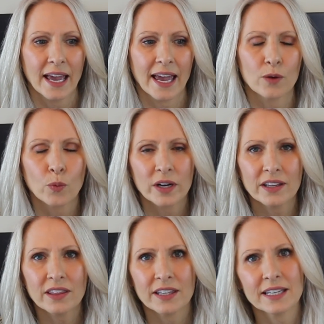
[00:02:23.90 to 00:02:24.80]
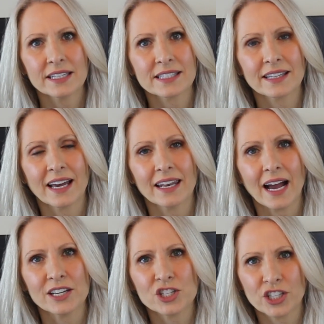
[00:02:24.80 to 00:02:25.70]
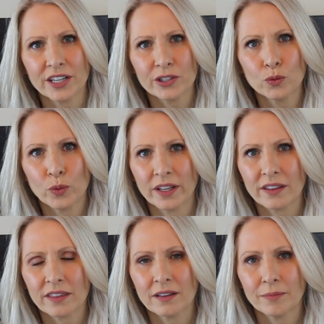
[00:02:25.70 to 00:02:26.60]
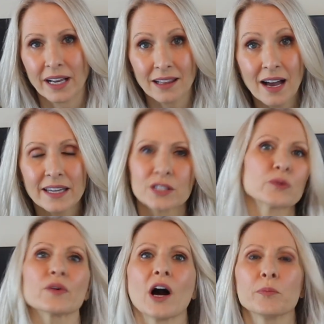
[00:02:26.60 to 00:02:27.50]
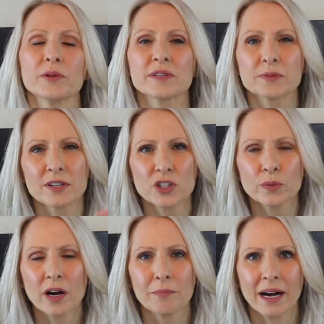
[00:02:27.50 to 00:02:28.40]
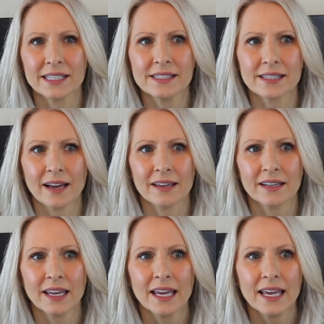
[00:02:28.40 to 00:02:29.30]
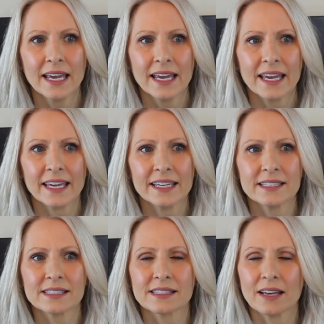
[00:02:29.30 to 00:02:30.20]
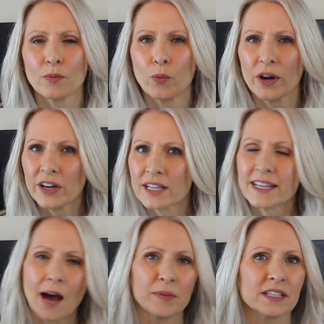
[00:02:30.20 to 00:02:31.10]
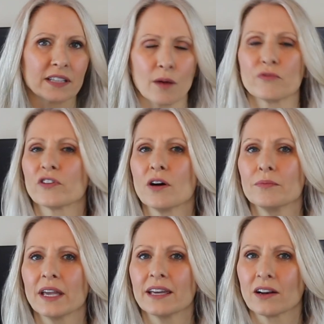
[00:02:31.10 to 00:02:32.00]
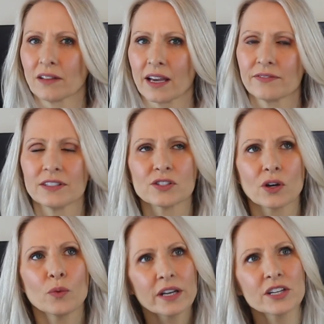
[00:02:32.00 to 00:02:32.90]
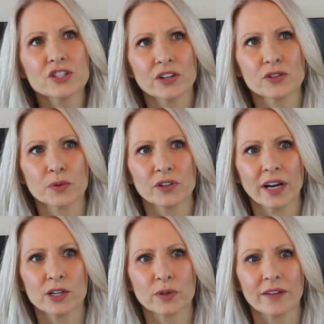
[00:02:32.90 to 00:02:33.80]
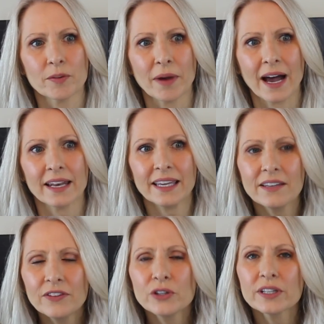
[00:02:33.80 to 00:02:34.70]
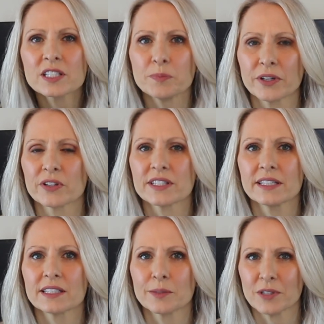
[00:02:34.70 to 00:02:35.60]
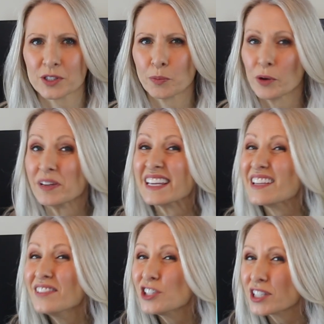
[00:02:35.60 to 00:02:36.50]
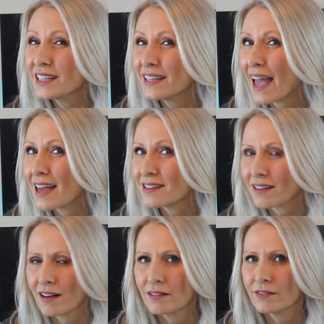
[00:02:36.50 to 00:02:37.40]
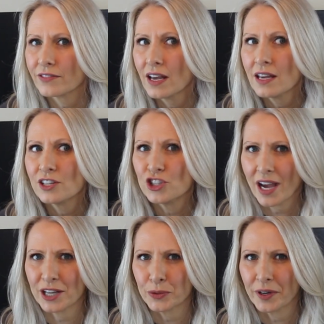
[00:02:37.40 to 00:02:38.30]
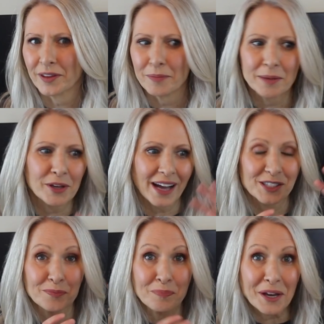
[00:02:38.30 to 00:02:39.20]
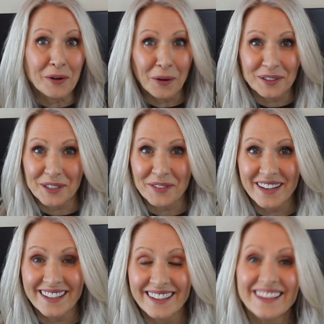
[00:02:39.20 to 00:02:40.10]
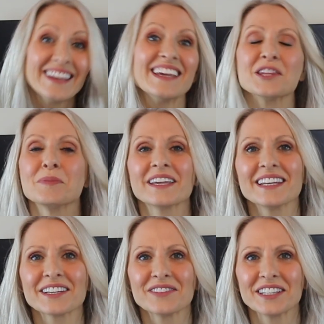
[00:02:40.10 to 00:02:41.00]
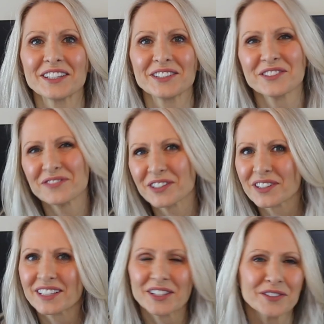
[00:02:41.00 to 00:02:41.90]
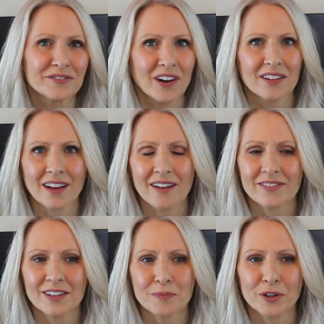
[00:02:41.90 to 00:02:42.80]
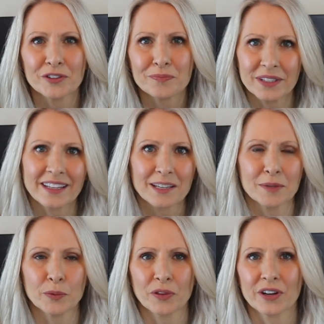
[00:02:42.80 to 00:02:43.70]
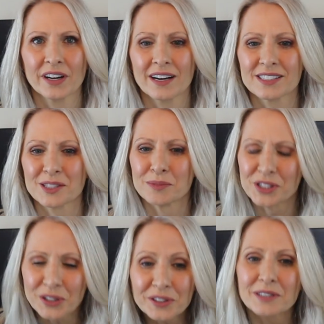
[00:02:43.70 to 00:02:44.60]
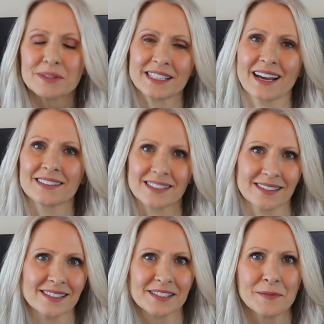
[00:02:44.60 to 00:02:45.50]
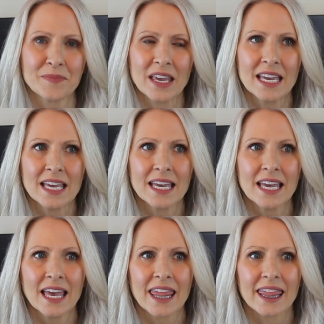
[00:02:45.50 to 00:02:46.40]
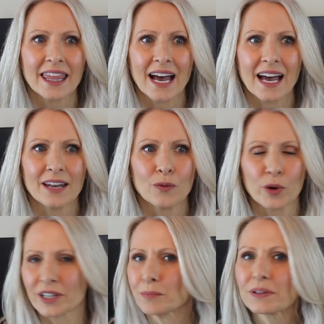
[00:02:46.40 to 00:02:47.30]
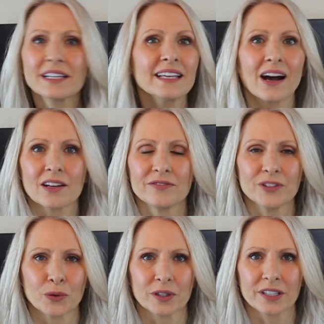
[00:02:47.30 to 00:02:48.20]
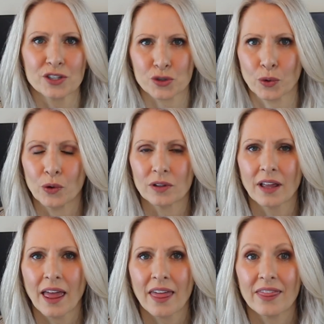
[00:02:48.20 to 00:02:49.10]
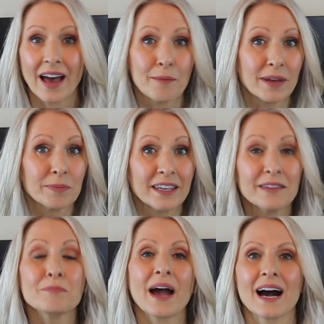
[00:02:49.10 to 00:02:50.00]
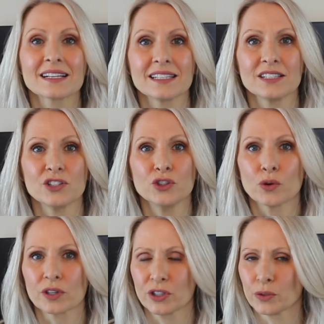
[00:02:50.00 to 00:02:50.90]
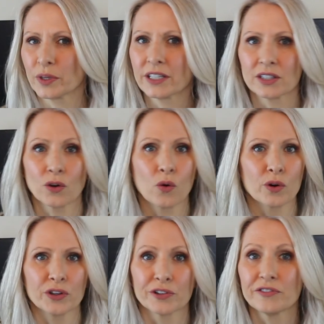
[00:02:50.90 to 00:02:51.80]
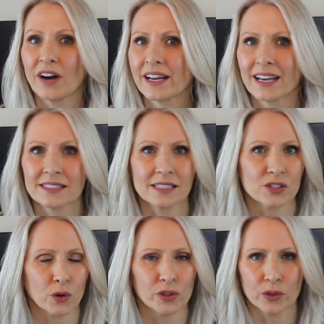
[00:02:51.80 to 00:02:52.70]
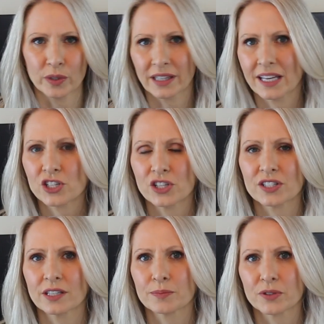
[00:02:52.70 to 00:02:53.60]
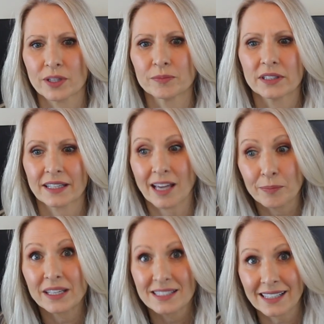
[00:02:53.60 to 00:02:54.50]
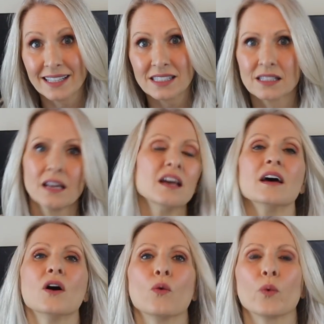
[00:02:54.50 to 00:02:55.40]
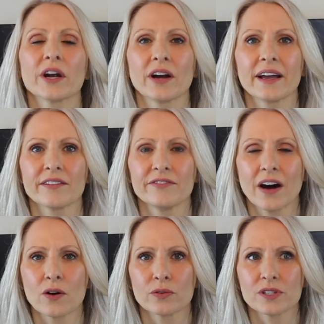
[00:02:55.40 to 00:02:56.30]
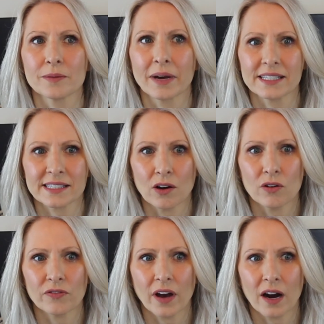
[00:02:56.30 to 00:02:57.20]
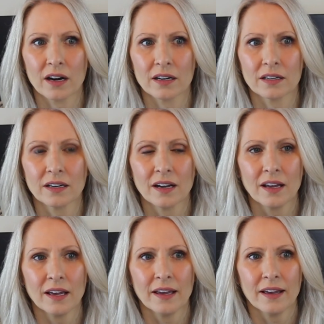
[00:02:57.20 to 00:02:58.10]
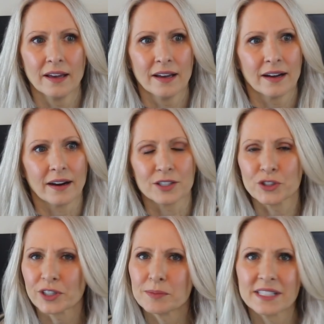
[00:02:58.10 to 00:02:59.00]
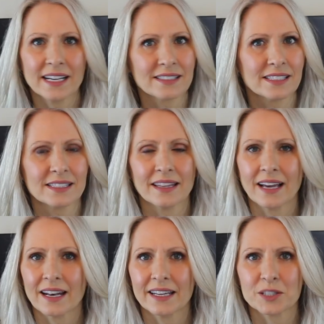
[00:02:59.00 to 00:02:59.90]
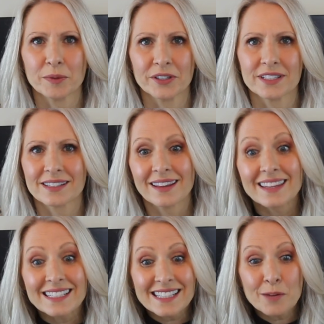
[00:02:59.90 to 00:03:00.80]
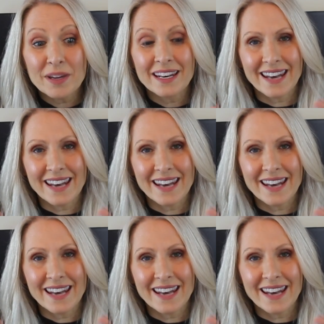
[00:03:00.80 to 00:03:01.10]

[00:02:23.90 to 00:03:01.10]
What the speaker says: And one of the things that I share with my clients when we're helping them, especially around mindset, is where does happiness come from in our life? And so I wanted to share this with you guys right off the bat. If you're experiencing some disappointment, even just at the end of January, that maybe you had some big goals already in the beginning of the year and you feel like you've fallen off them, or you've been like me where there are some circumstances that were completely out of your control that maybe impacted your career or your finances or your relationships or something like that, because that's where I have found myself are circumstances that I experienced and the things that I'm in